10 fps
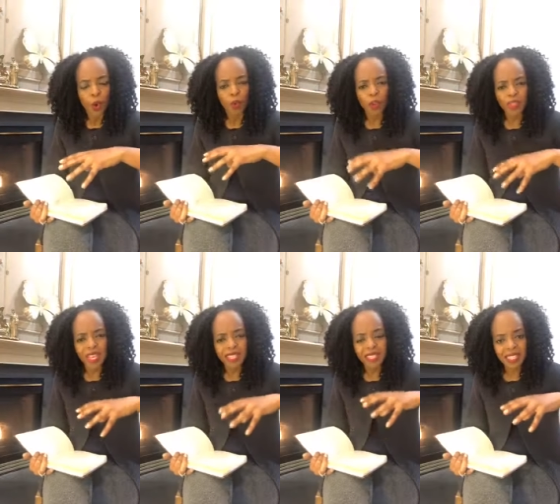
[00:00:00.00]
would
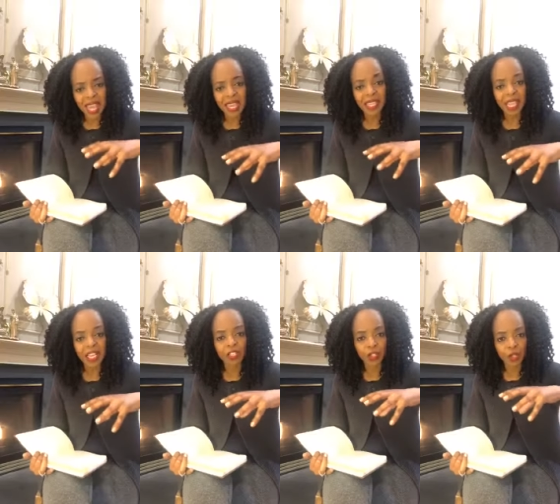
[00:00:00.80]
they say
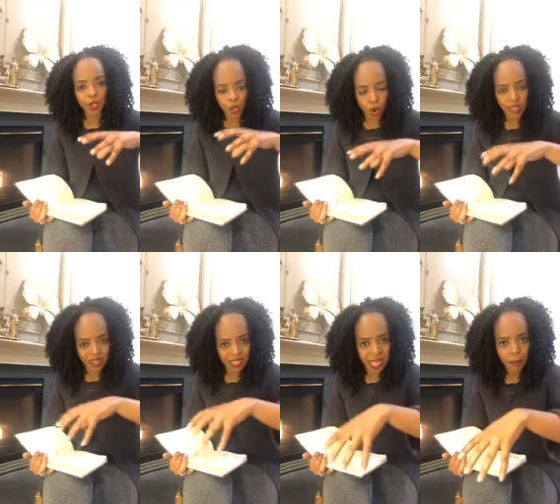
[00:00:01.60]
that you are
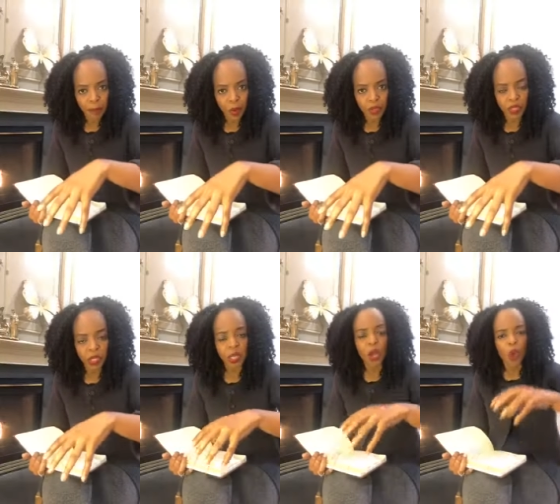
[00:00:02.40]
the same
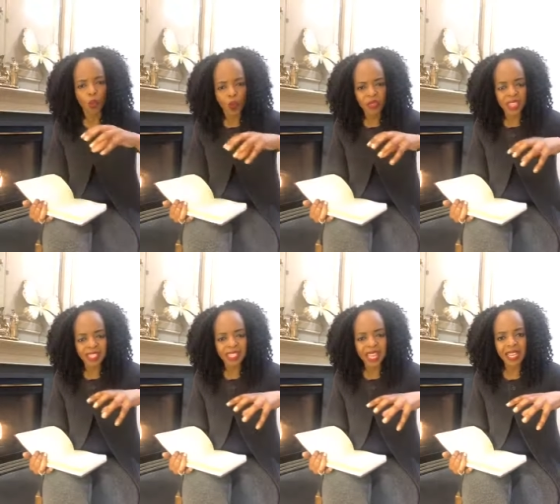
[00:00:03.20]
person would they
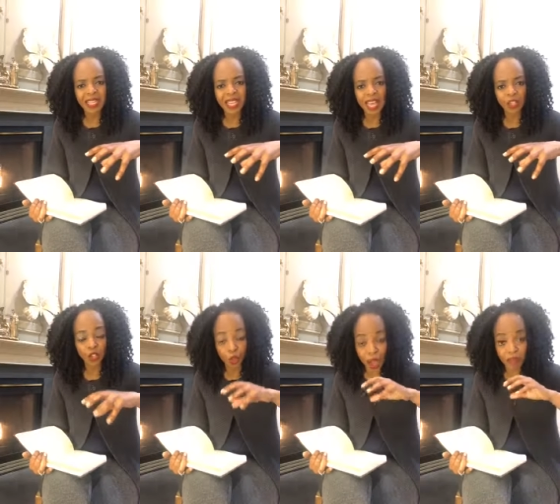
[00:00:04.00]
say that
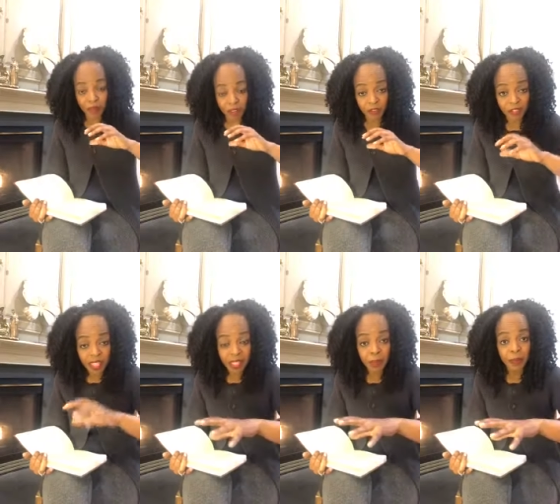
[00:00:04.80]
you have been
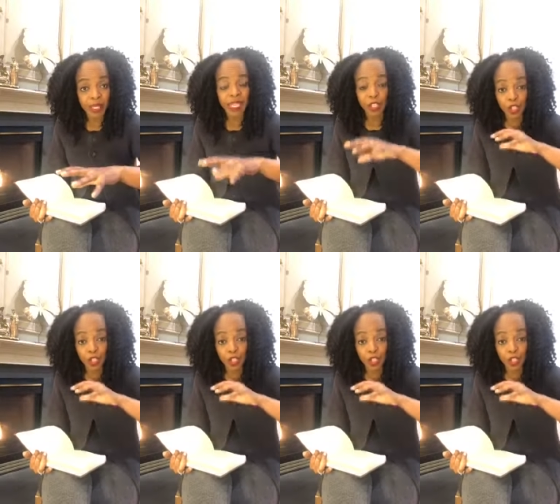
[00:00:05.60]
visibly